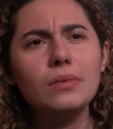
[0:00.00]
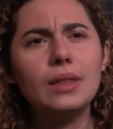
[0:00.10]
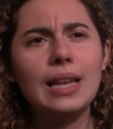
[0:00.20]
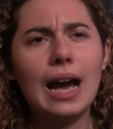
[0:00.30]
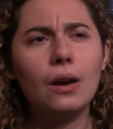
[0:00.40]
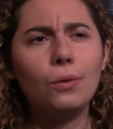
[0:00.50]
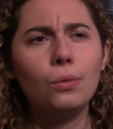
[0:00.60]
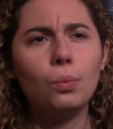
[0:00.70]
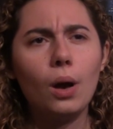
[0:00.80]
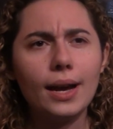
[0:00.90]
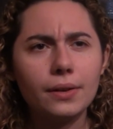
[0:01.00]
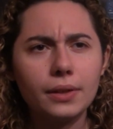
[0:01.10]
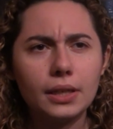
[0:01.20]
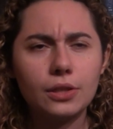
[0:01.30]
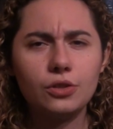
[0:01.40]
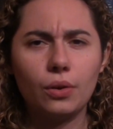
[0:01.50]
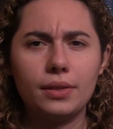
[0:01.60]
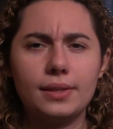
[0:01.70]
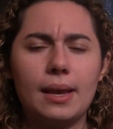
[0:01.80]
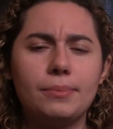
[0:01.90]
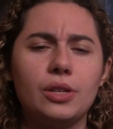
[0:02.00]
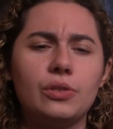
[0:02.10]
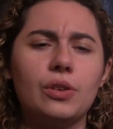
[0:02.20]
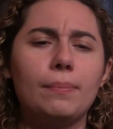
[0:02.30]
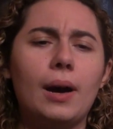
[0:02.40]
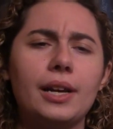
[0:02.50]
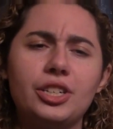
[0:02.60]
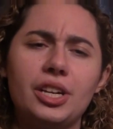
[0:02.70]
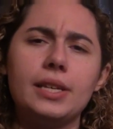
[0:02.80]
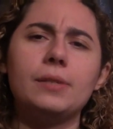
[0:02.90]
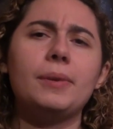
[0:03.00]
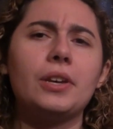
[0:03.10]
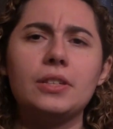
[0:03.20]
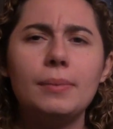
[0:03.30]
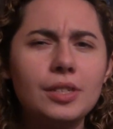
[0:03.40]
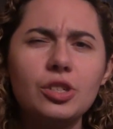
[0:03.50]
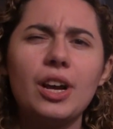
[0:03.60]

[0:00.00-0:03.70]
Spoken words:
Now, why I really enjoyed this episode so much is because Mr.